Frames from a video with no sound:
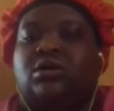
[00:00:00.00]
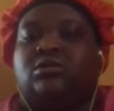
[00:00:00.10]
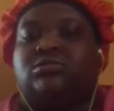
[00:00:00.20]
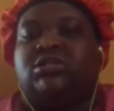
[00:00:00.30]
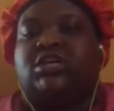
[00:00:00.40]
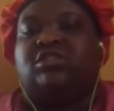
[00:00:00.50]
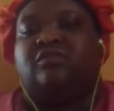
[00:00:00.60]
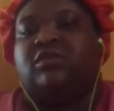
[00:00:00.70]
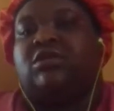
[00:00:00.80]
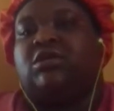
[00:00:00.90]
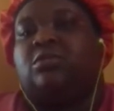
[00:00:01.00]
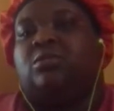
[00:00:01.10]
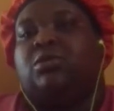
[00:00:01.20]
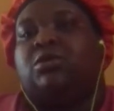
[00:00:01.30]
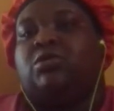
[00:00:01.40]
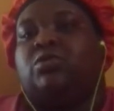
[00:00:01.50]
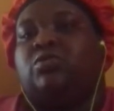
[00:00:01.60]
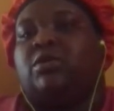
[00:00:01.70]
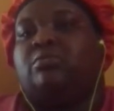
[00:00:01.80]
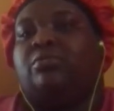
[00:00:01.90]
On today's video,
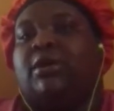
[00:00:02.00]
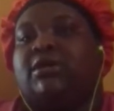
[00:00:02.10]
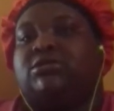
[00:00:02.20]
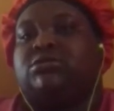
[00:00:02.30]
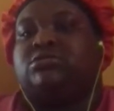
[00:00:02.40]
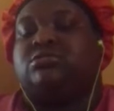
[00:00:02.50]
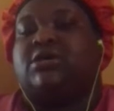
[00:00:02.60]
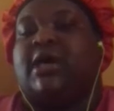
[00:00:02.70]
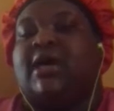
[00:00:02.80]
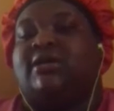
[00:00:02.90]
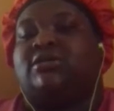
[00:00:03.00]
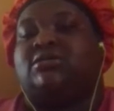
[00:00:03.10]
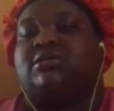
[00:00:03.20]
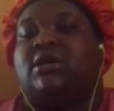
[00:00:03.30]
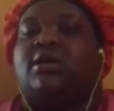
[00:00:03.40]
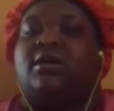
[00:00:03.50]
I'm bringing to you guys